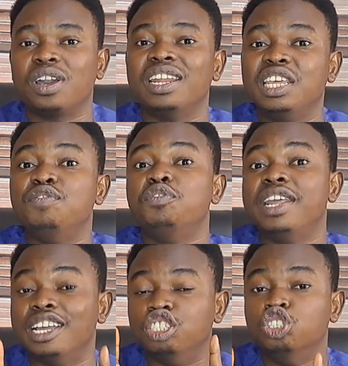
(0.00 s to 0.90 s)
you can
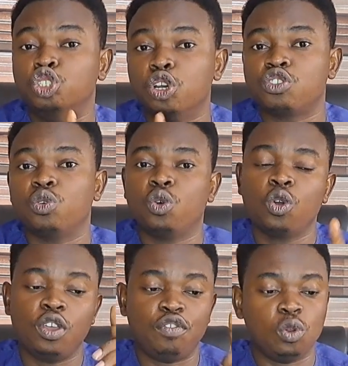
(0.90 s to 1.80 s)
even enjoy.
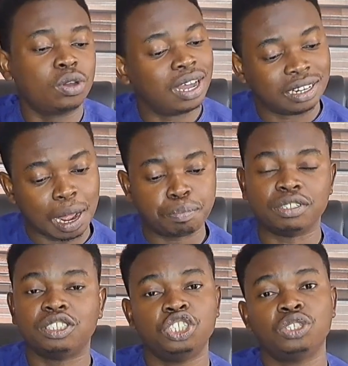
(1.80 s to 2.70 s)
So if you look at
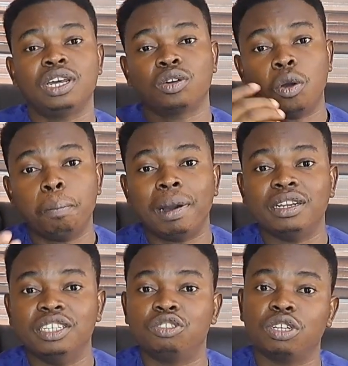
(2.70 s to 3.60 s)
appreciation and
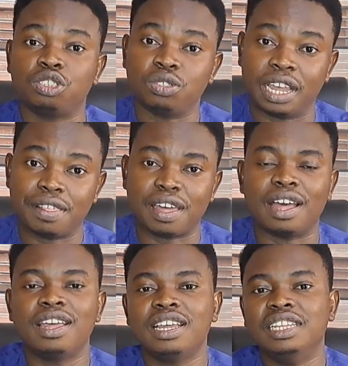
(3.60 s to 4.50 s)
compound interest
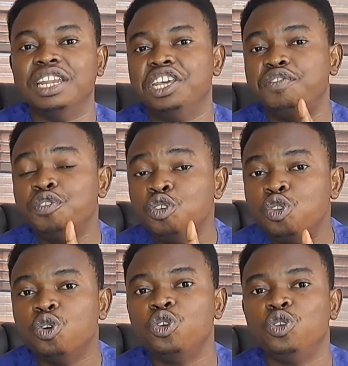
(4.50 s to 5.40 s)
together, then
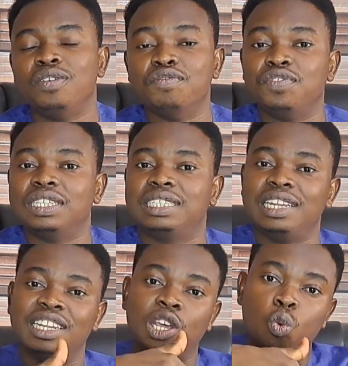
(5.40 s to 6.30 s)
even though you
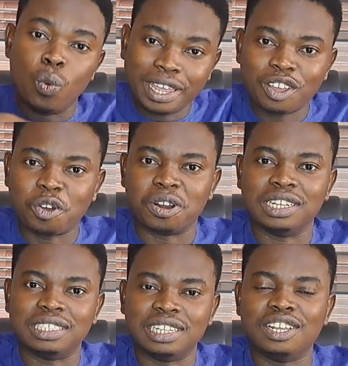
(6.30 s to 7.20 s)
invested in a weak
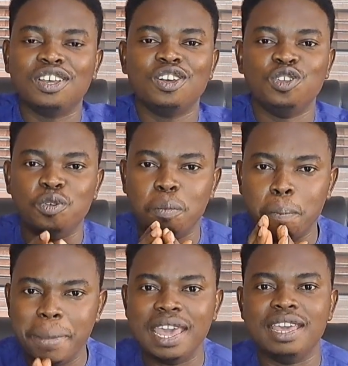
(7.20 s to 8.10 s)
currency, you
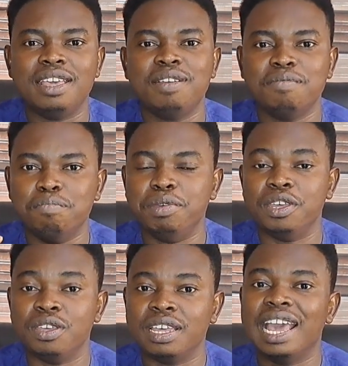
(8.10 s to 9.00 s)
may
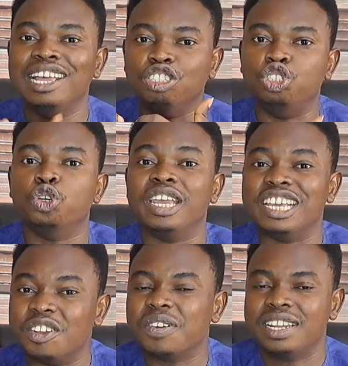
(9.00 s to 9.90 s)
be
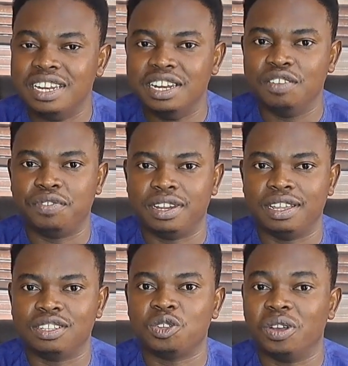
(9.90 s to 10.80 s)
enjoying great
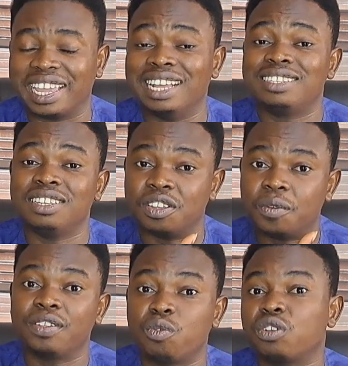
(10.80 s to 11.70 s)
dividends or getting
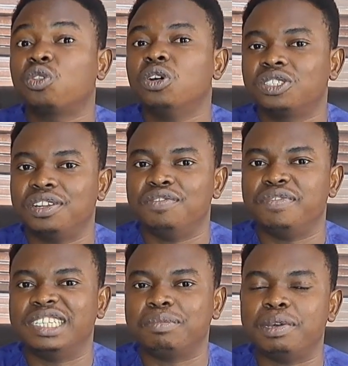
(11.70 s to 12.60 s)
great returns on
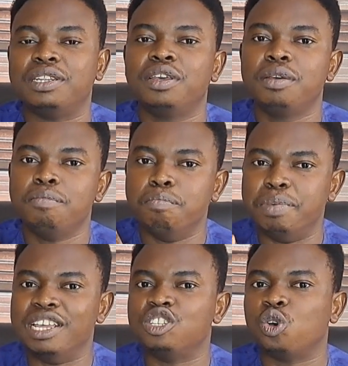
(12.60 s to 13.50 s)
investment
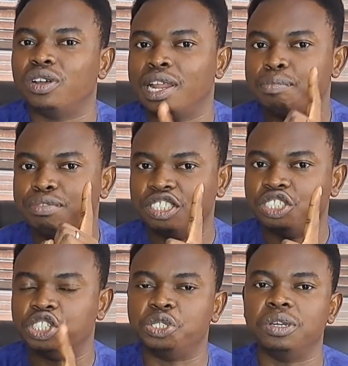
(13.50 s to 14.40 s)
based on
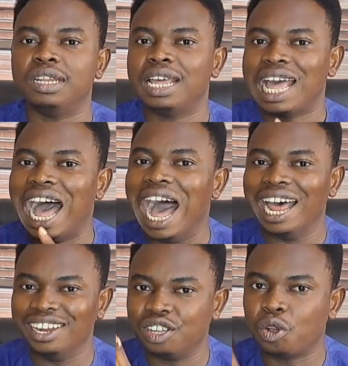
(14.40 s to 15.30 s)
appreciation
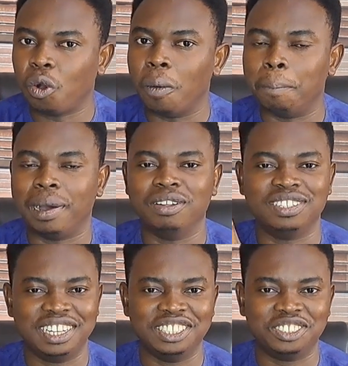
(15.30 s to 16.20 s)
and compound